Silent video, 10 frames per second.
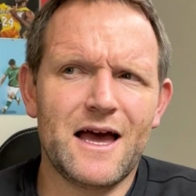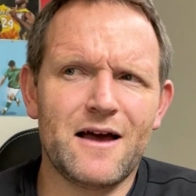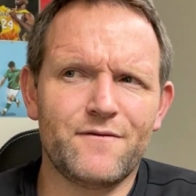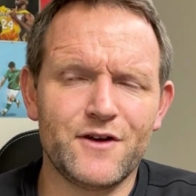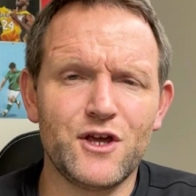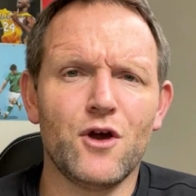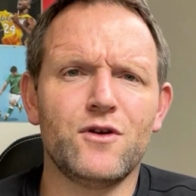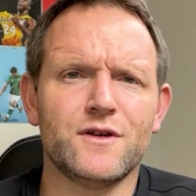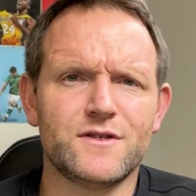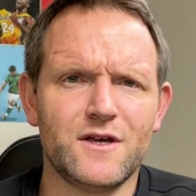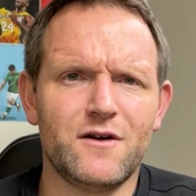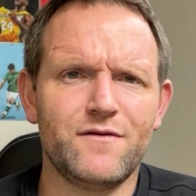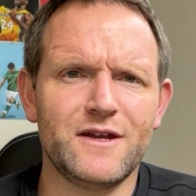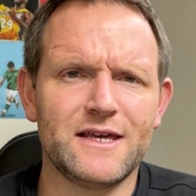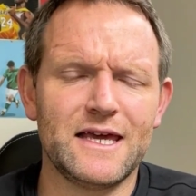video yourself,
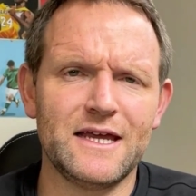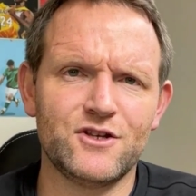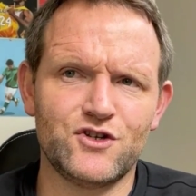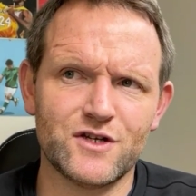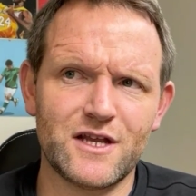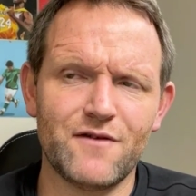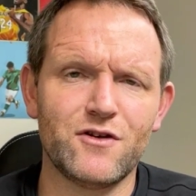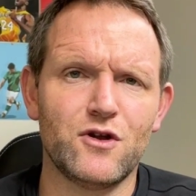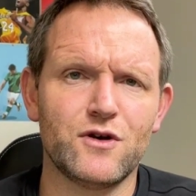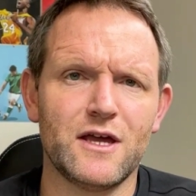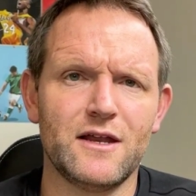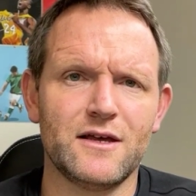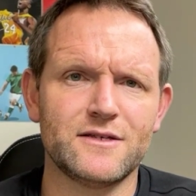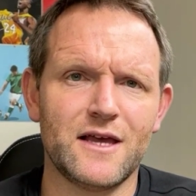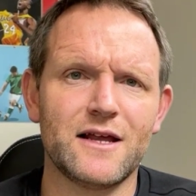and again, just have a look at
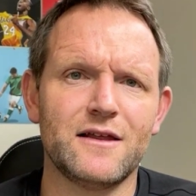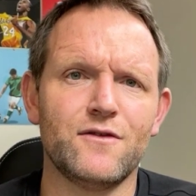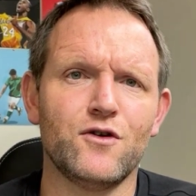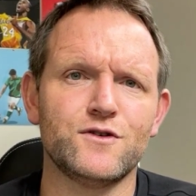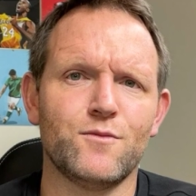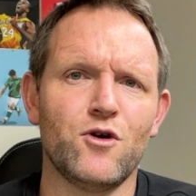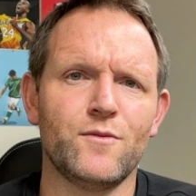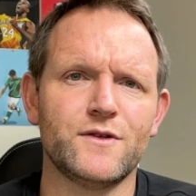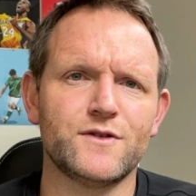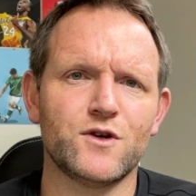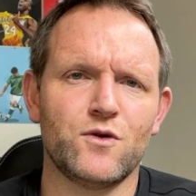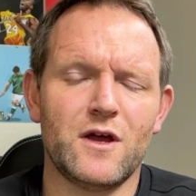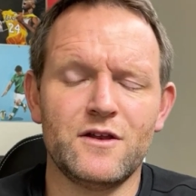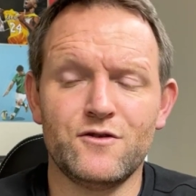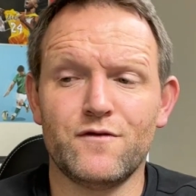exactly those moments. So
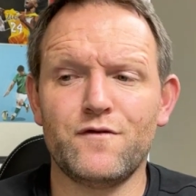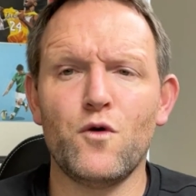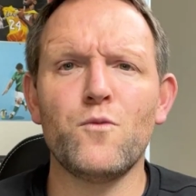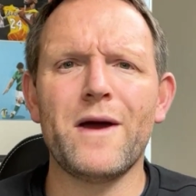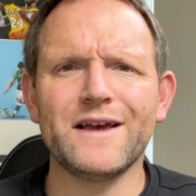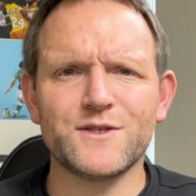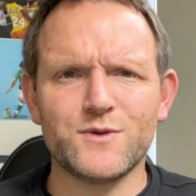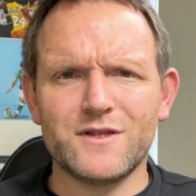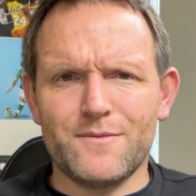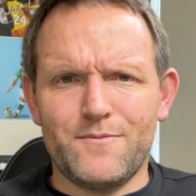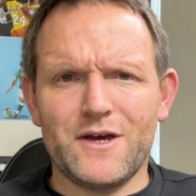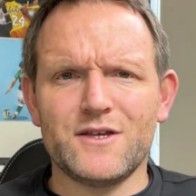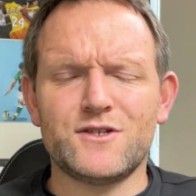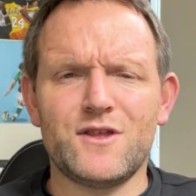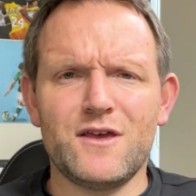in your full backswing, the
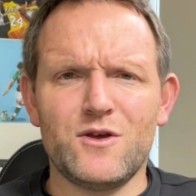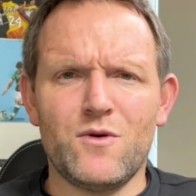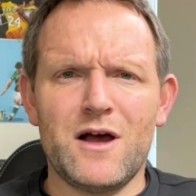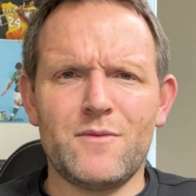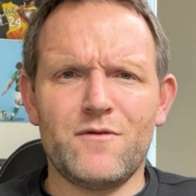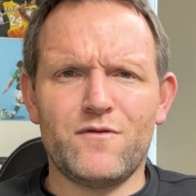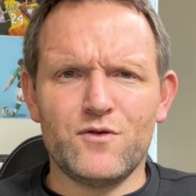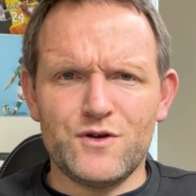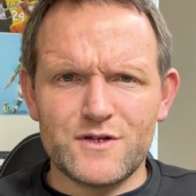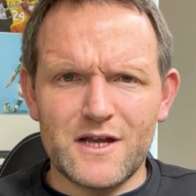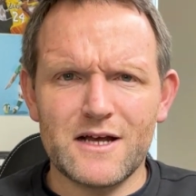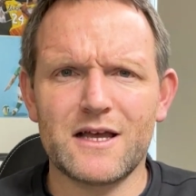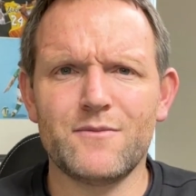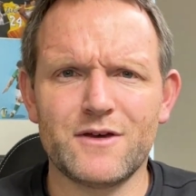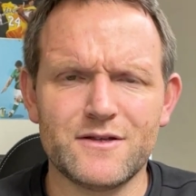biggest that you are before you start
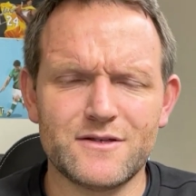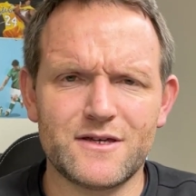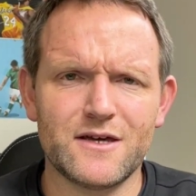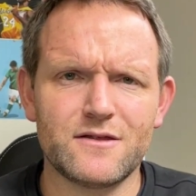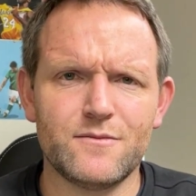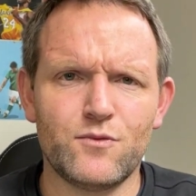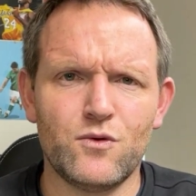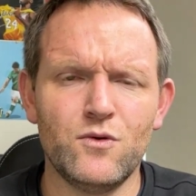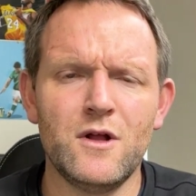coming in to kick the ball,